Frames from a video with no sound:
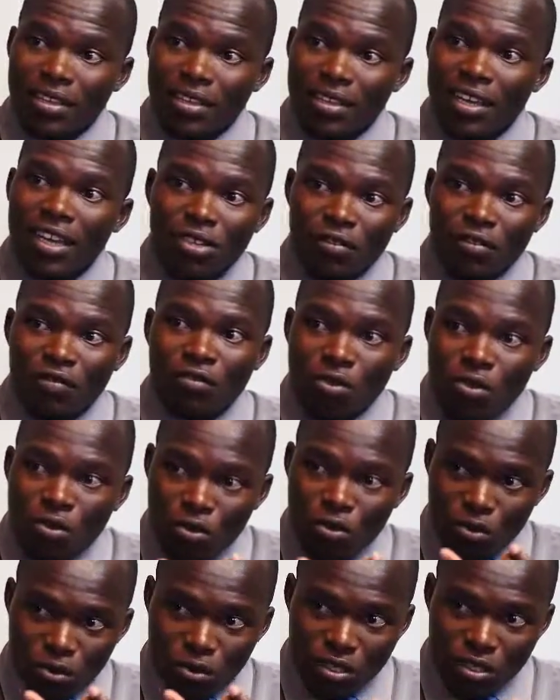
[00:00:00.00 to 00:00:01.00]
A lot of
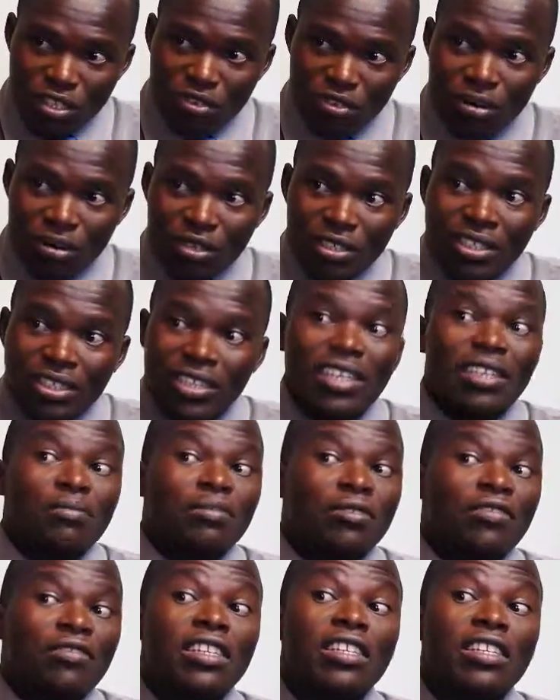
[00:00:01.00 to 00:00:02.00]
glucose in your body can
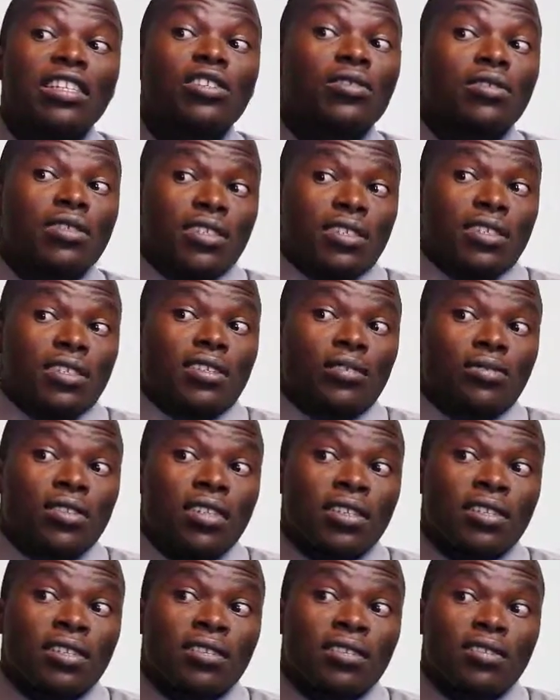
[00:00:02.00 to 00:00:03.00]
be very toxic to
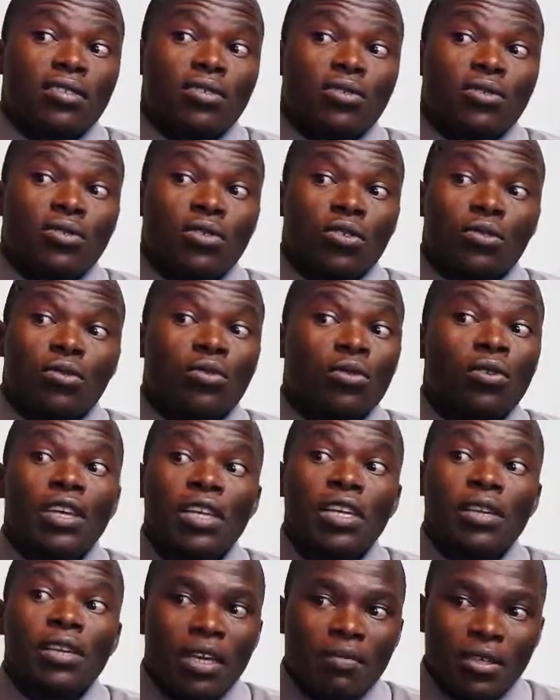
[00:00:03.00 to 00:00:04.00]
your
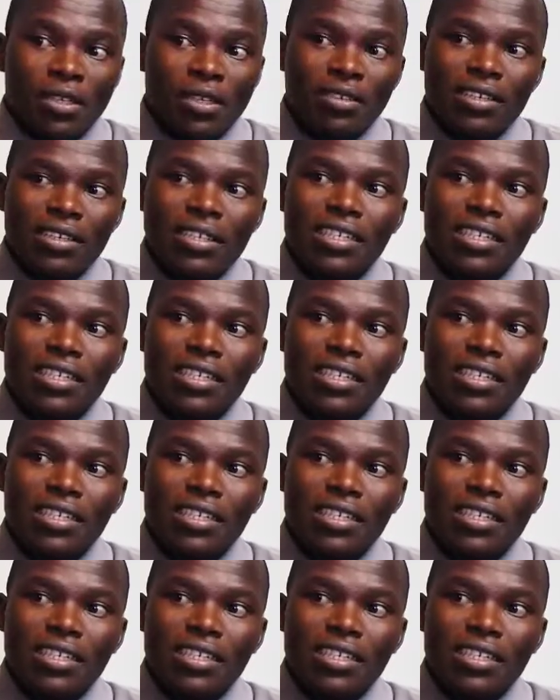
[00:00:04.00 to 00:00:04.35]
growing baby.